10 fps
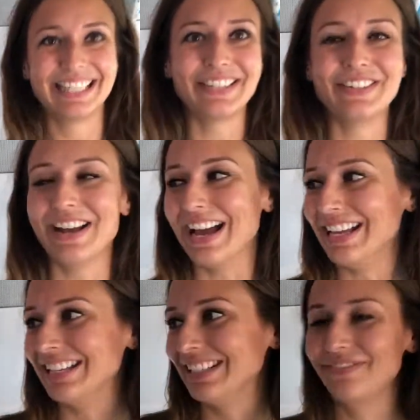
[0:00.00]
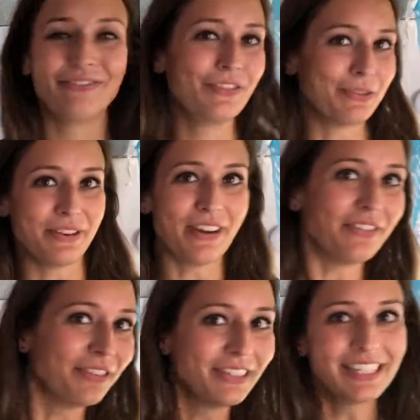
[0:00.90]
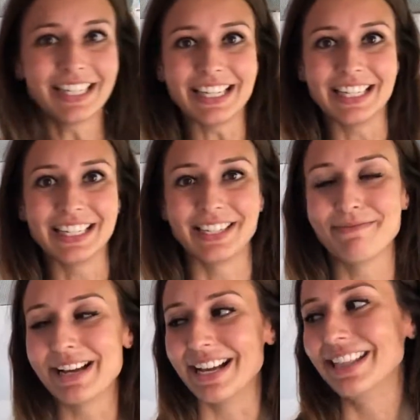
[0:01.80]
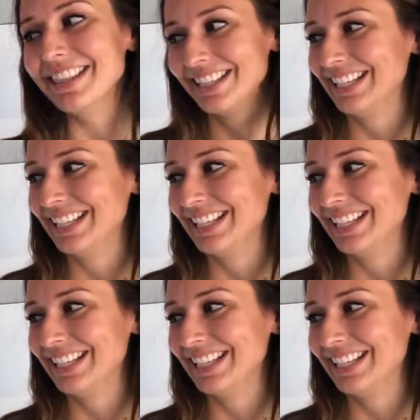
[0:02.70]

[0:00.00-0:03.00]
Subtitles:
Because you're not in 25 different cities in a month.